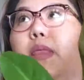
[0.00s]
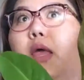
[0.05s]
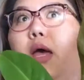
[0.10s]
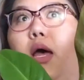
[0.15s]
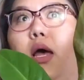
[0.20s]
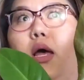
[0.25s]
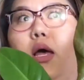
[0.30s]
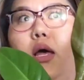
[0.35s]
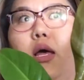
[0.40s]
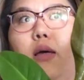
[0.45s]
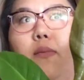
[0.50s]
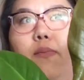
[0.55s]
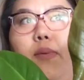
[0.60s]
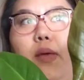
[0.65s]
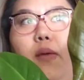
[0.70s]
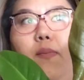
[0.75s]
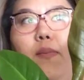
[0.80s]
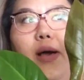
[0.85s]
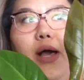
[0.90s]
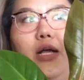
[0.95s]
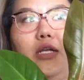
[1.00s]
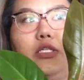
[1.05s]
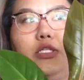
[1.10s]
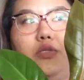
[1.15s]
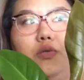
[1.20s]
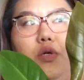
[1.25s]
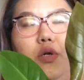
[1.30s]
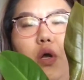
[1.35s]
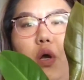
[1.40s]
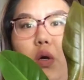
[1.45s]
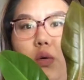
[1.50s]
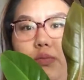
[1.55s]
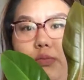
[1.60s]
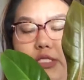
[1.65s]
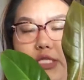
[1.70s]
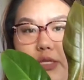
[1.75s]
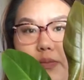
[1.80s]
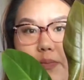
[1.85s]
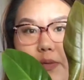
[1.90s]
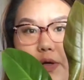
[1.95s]
a big box store, Home
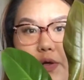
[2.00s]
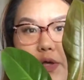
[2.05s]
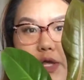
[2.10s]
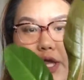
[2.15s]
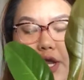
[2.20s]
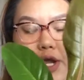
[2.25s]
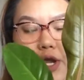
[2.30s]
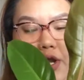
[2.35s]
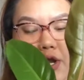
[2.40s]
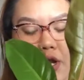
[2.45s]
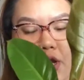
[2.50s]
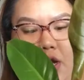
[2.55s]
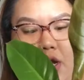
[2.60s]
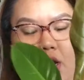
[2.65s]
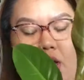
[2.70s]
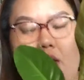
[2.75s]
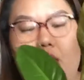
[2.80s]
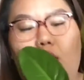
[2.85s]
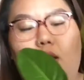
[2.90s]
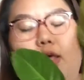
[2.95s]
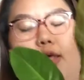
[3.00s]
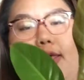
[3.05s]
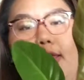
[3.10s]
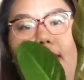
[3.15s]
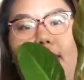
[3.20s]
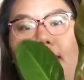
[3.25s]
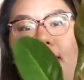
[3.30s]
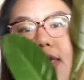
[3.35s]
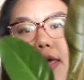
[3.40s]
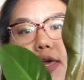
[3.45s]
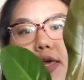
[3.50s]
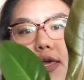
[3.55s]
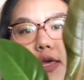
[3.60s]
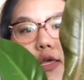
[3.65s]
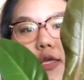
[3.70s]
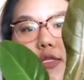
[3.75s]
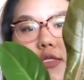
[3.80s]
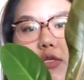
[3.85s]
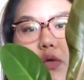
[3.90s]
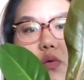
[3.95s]
Depot here.
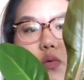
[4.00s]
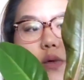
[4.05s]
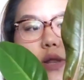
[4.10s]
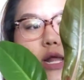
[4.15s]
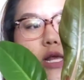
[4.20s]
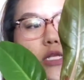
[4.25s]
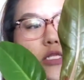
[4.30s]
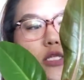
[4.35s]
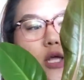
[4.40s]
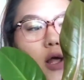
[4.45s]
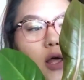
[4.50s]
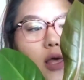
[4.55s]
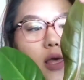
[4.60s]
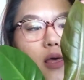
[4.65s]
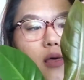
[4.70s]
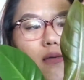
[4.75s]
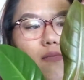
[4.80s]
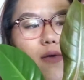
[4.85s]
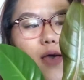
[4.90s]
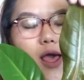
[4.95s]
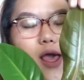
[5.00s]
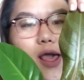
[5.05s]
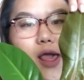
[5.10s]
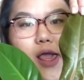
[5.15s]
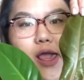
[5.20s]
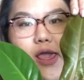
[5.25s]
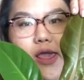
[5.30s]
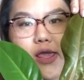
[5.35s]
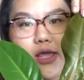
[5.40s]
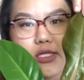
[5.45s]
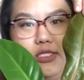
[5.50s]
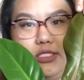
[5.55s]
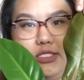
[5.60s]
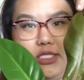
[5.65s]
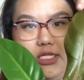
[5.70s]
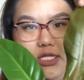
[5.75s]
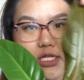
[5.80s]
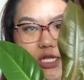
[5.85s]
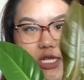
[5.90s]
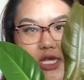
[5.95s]
And when I saw him, I
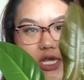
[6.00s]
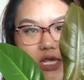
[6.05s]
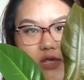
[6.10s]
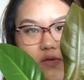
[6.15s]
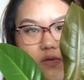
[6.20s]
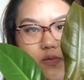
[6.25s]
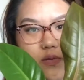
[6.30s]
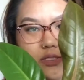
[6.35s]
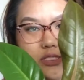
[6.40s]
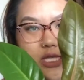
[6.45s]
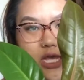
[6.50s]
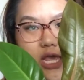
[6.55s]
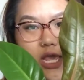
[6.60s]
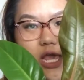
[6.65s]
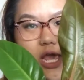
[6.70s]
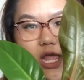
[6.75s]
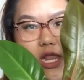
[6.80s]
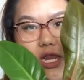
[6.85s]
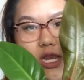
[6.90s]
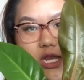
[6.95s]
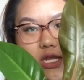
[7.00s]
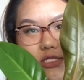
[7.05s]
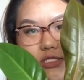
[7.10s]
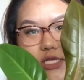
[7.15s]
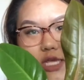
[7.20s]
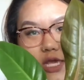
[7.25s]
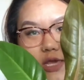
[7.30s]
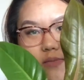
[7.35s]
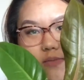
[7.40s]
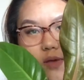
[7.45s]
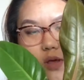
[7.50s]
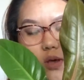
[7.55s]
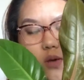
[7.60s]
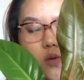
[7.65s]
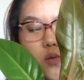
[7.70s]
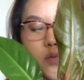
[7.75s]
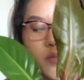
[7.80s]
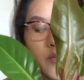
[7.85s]
instantly was like, I need to take him home.